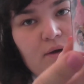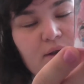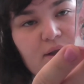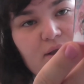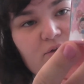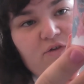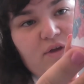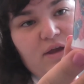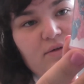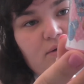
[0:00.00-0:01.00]
and each
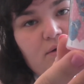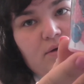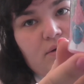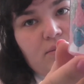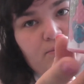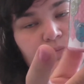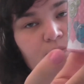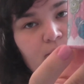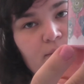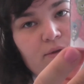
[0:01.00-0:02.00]
tin
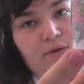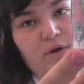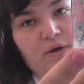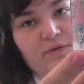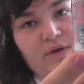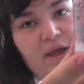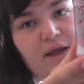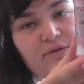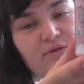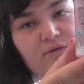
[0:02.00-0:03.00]

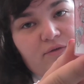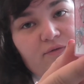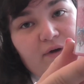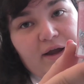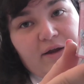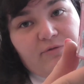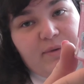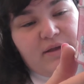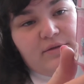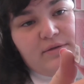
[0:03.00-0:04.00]
contains 5
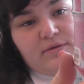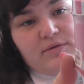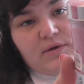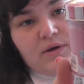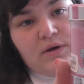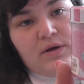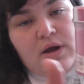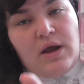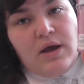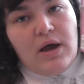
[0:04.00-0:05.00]
pins.
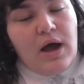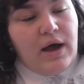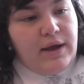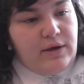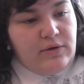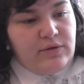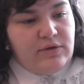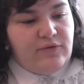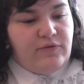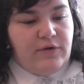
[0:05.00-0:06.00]
I got
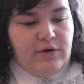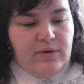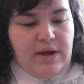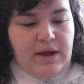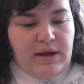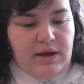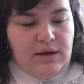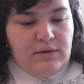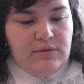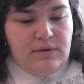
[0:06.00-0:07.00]
this through
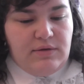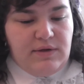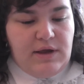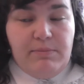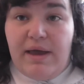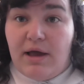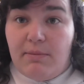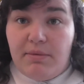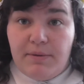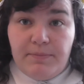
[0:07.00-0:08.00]
a Disney
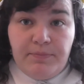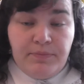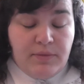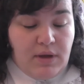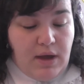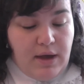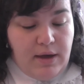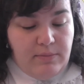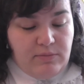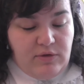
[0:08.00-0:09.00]
pickup,
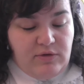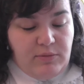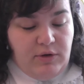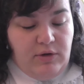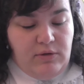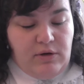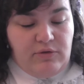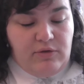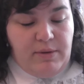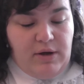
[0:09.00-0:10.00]
so someone who
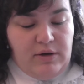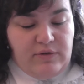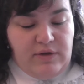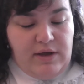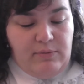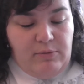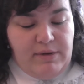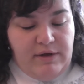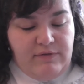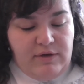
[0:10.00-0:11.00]
goes to the parks and will
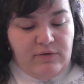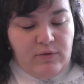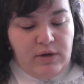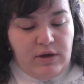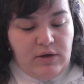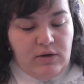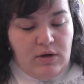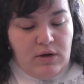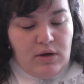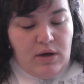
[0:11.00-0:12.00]
buy things for you.
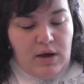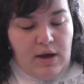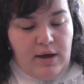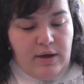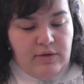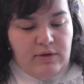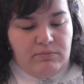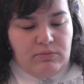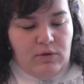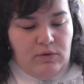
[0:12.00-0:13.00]
They're
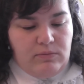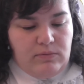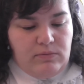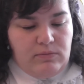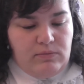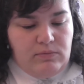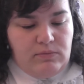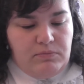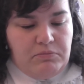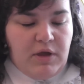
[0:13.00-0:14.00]
not
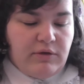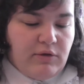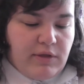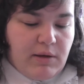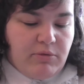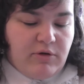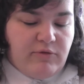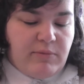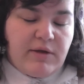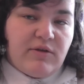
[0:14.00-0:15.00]
technically
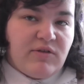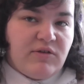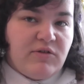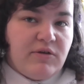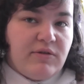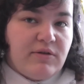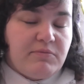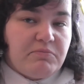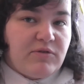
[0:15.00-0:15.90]
approved by Disney to do this,